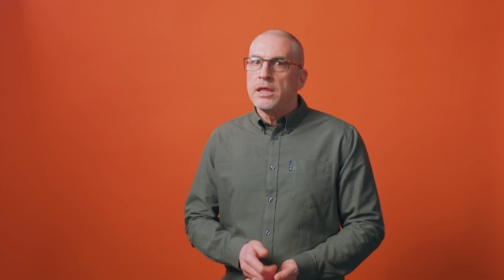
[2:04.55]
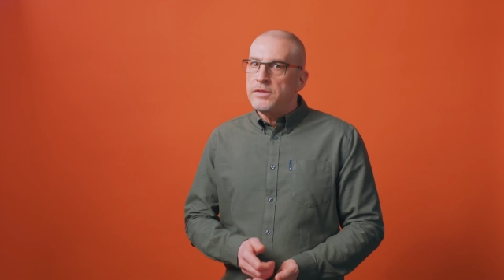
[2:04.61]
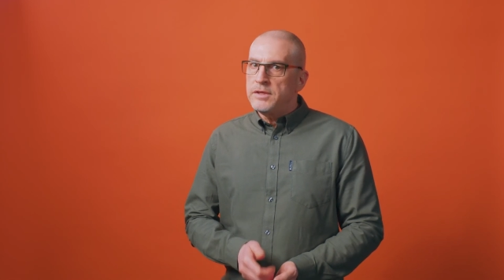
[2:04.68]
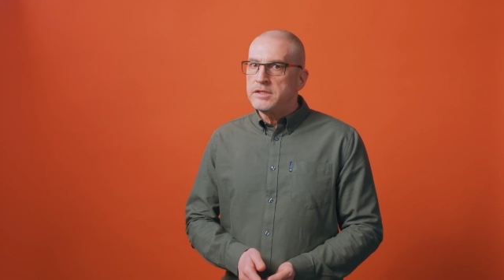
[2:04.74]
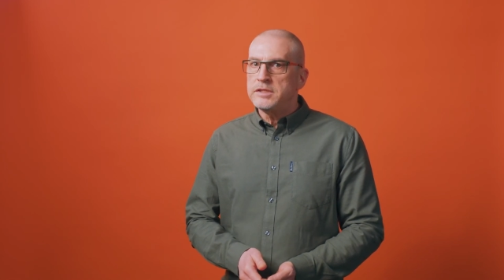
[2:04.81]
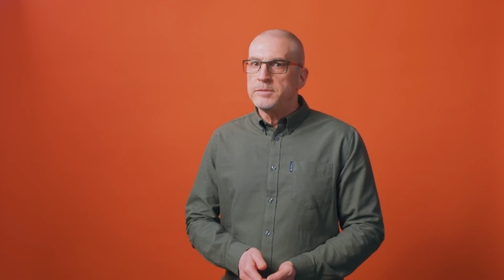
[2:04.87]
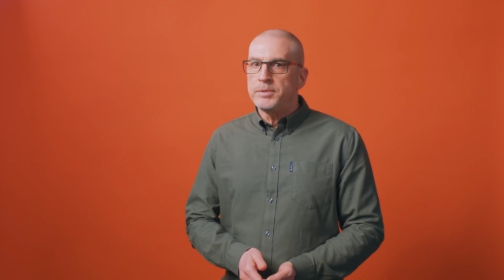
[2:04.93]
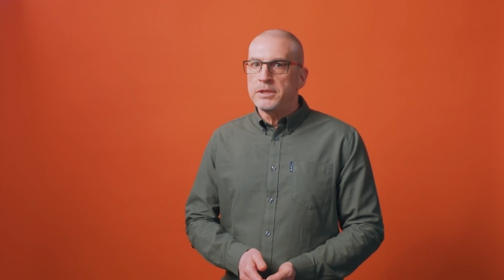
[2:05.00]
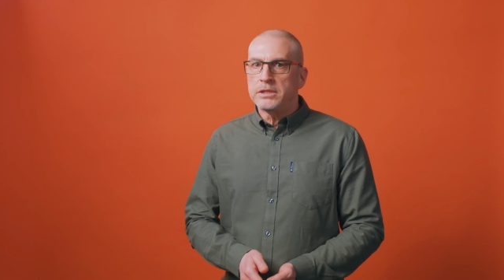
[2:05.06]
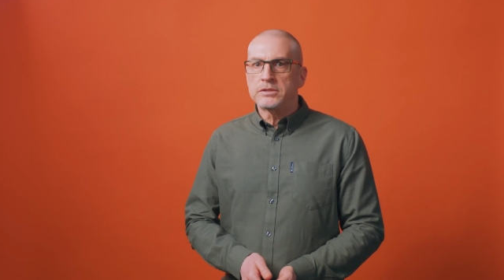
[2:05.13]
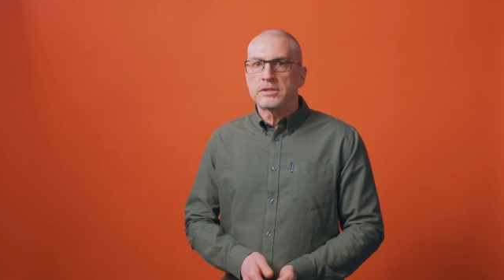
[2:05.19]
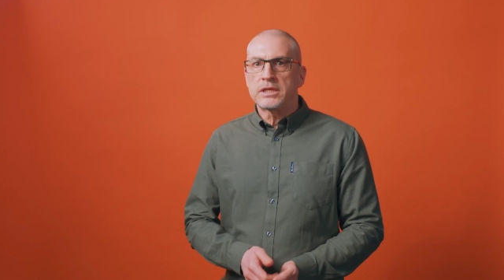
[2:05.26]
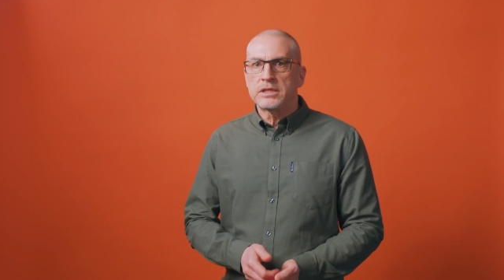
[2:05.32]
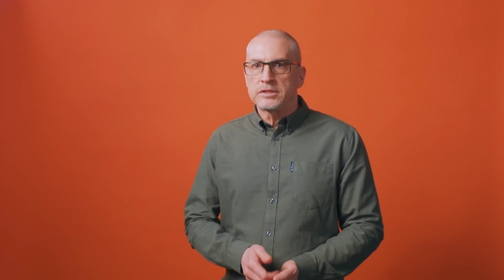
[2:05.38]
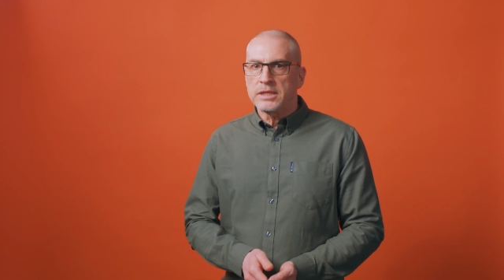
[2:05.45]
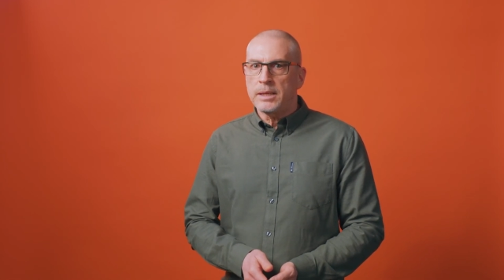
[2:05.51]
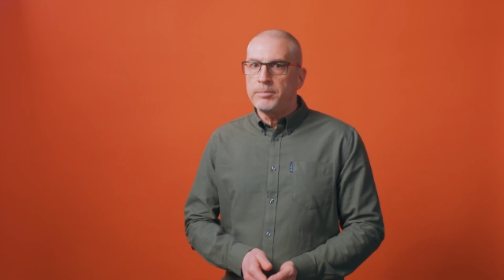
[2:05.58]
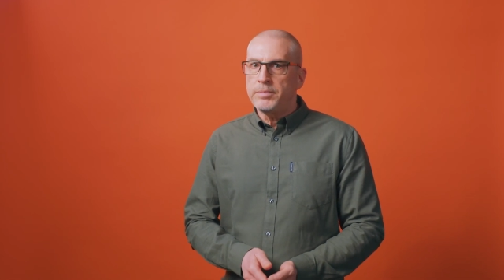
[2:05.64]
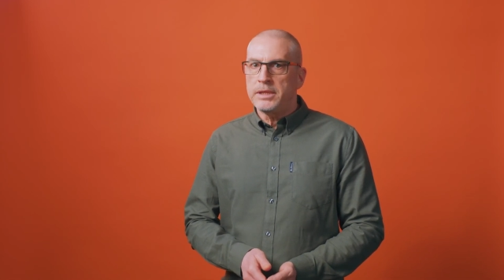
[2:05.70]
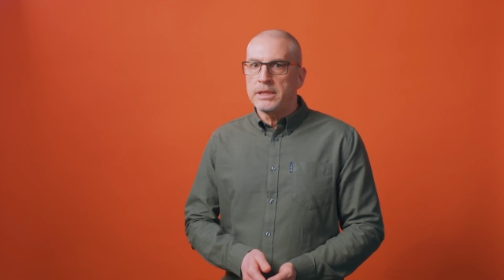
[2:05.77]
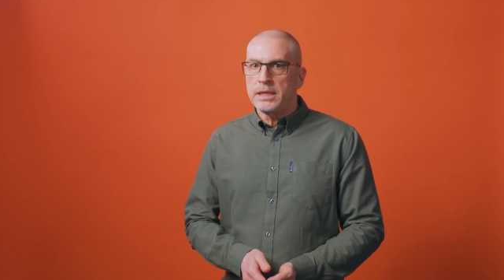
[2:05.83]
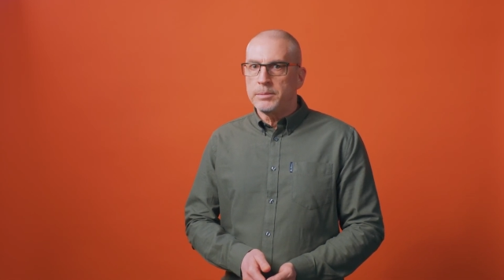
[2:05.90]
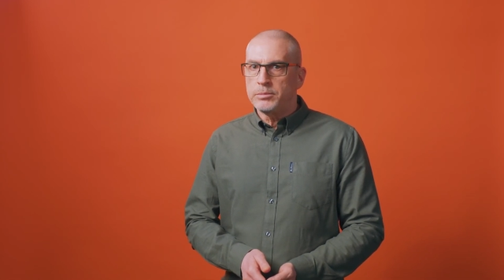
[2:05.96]
This is because
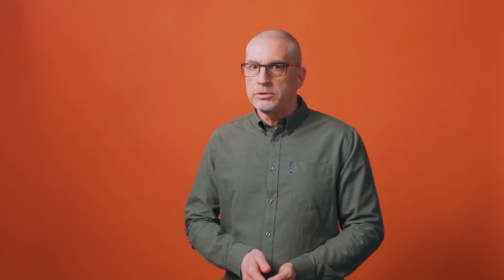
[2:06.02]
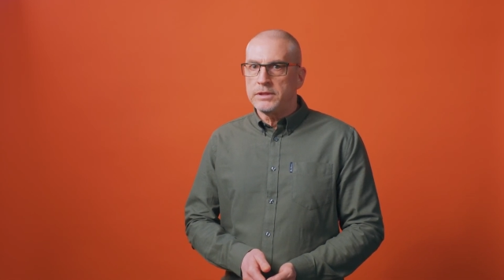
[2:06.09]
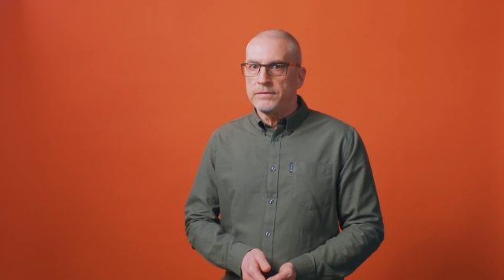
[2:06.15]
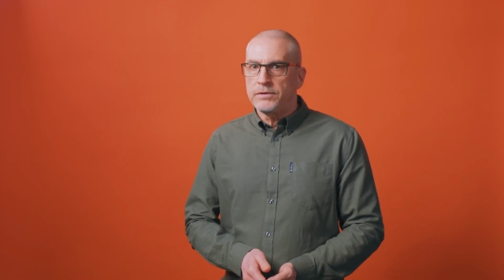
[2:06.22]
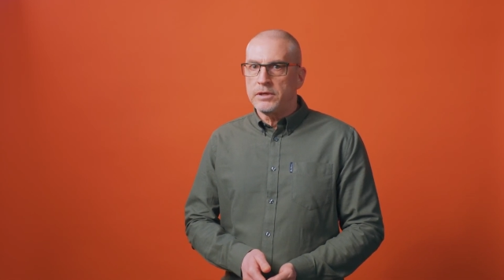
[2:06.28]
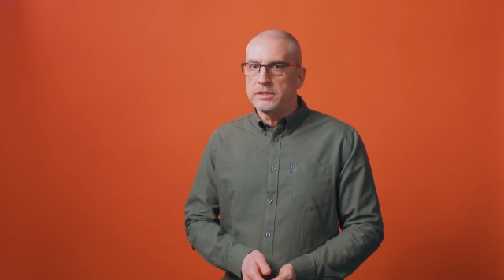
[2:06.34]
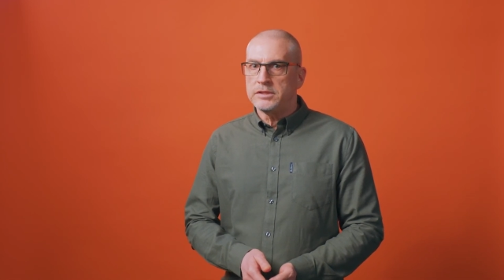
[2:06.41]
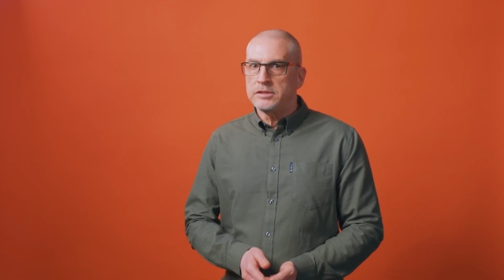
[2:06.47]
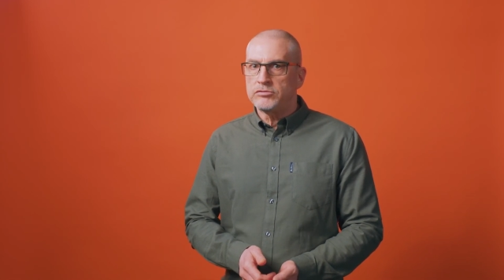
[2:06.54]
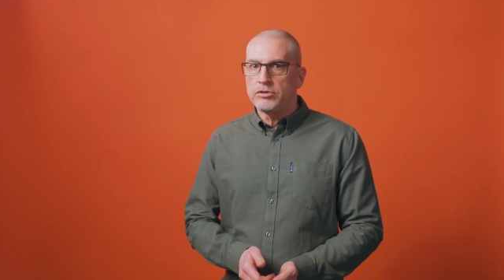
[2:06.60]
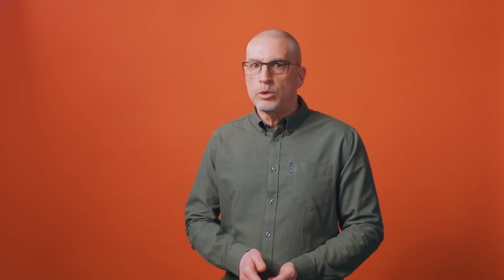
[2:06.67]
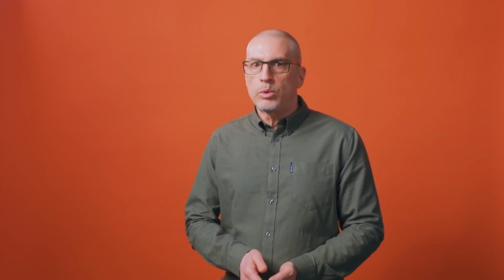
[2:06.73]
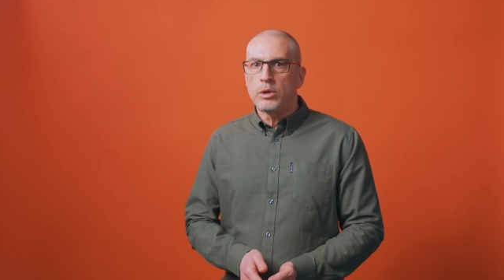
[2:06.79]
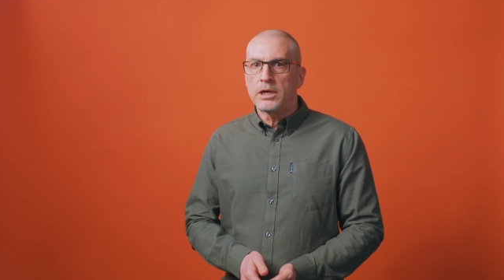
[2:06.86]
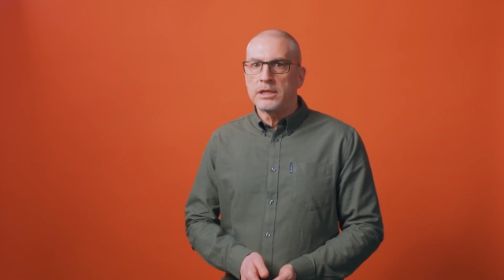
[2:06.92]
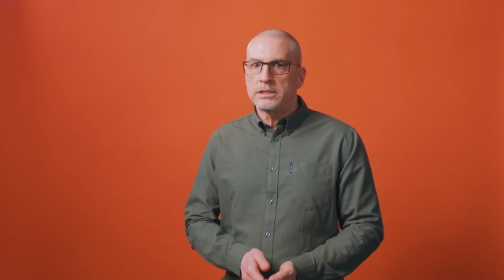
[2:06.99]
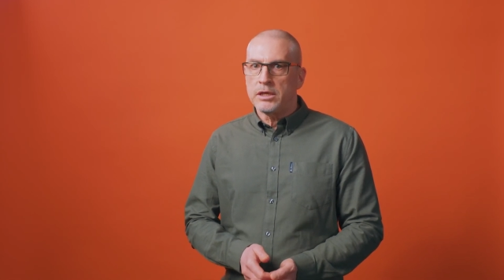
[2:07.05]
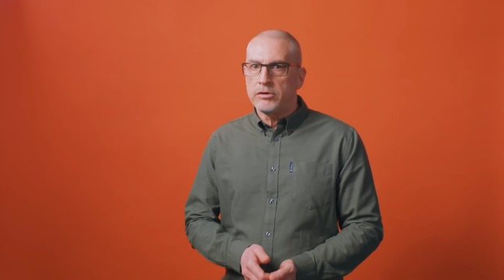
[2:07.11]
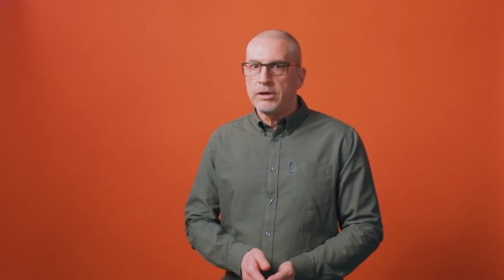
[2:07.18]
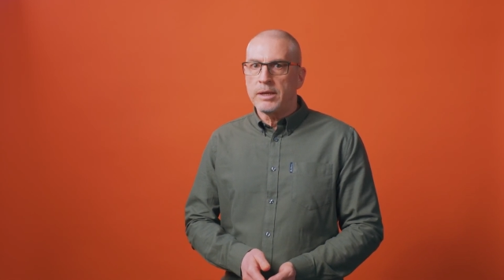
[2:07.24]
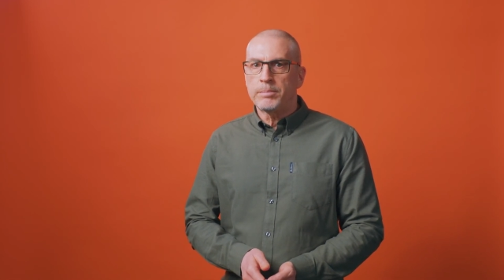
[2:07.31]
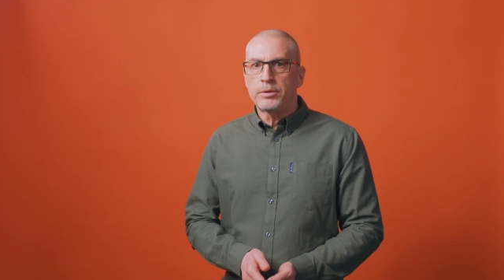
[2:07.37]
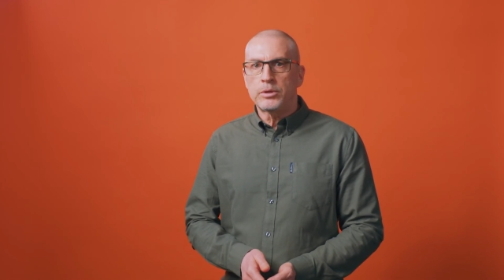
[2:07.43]
Casambi-enabled devices require
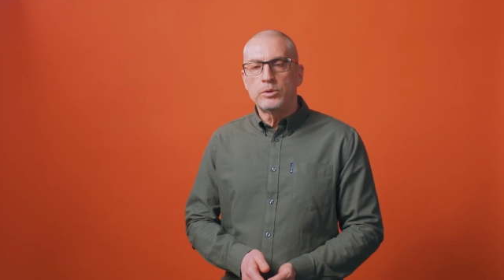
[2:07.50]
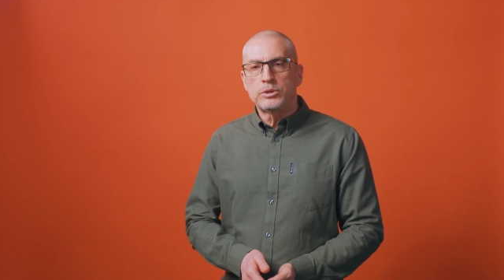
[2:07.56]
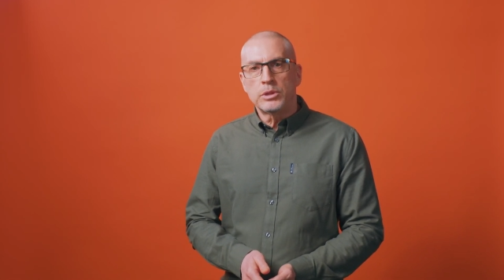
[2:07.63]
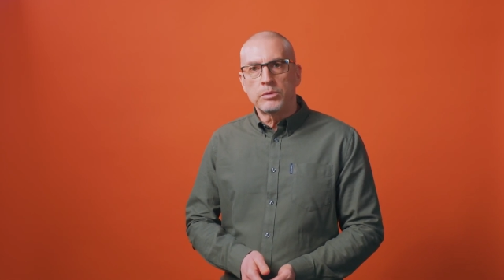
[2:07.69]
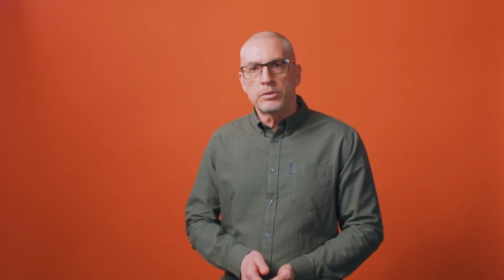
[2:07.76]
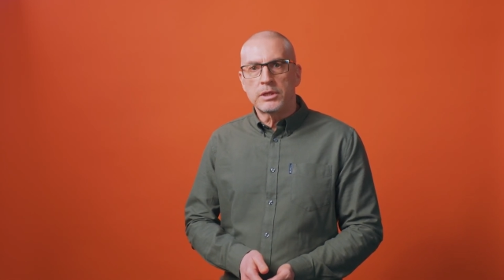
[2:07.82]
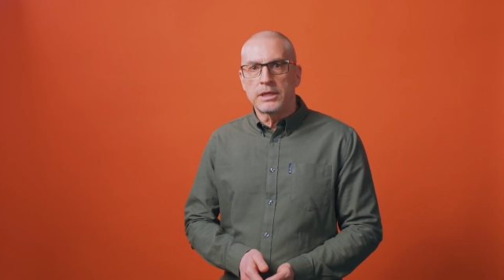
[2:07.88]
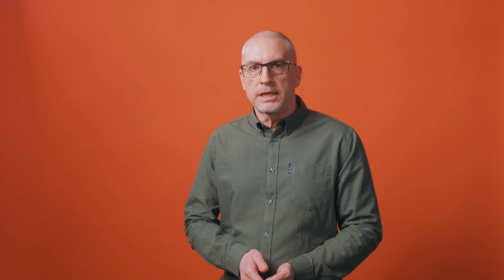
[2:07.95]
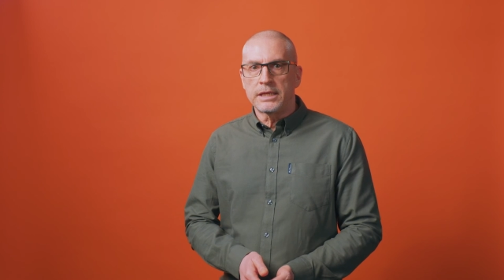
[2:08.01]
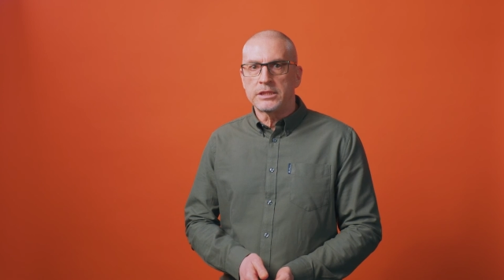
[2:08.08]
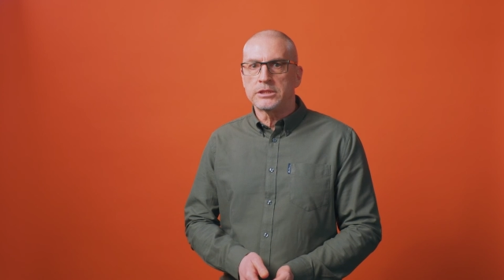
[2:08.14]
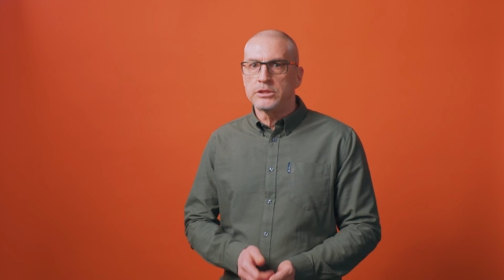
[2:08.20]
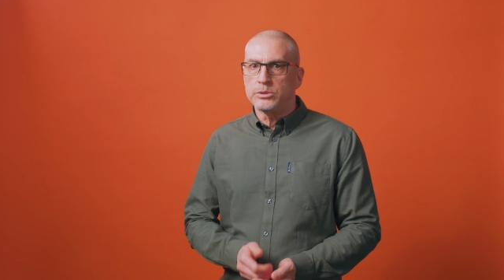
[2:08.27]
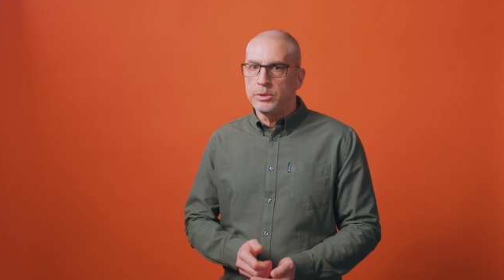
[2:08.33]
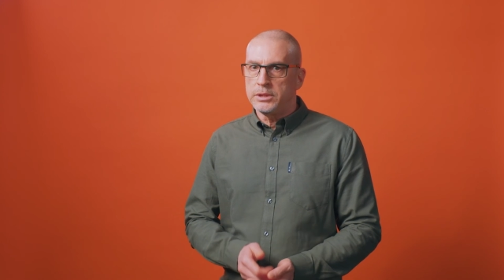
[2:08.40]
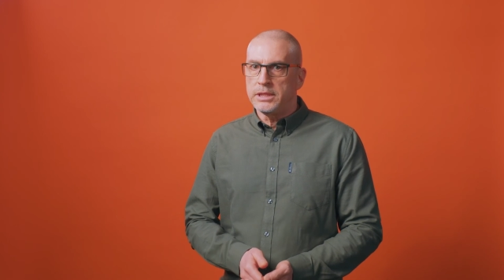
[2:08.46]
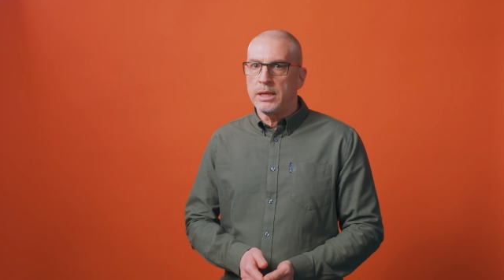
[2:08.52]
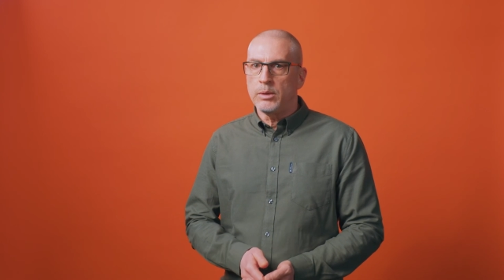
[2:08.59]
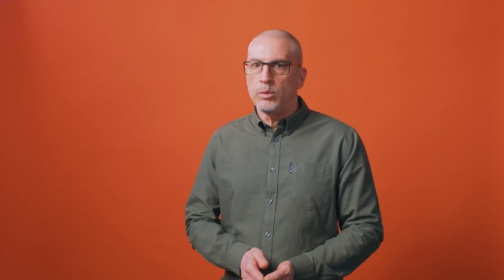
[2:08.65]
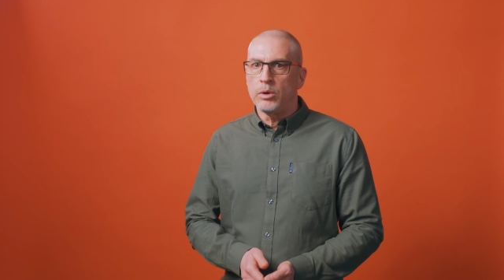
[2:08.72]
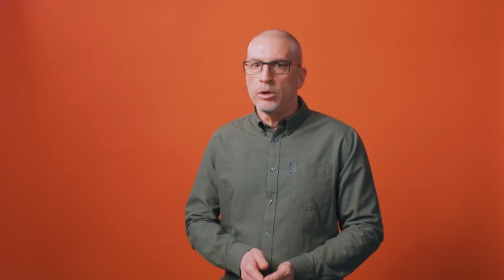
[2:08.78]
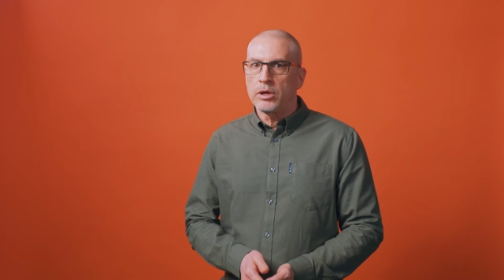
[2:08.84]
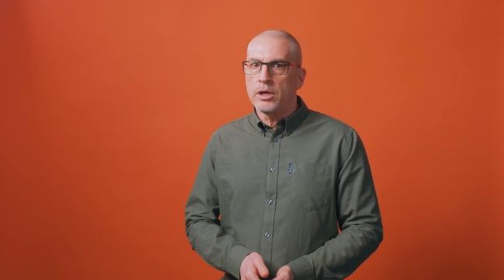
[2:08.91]
direct Bluetooth connection to a
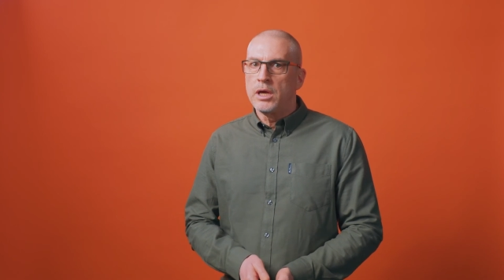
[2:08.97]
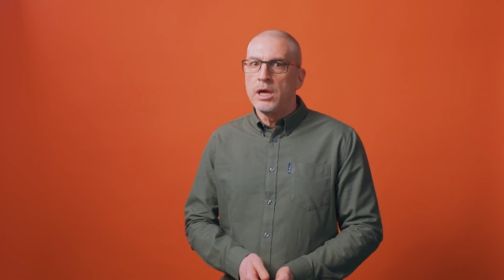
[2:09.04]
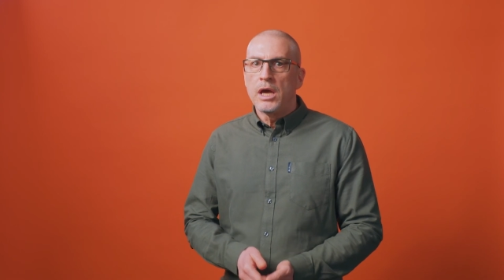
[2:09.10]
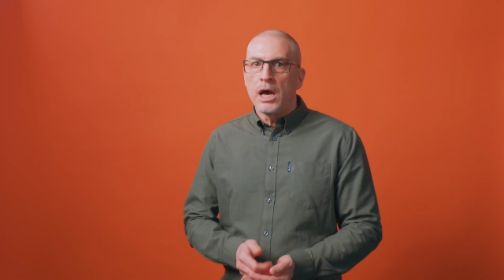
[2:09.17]
network,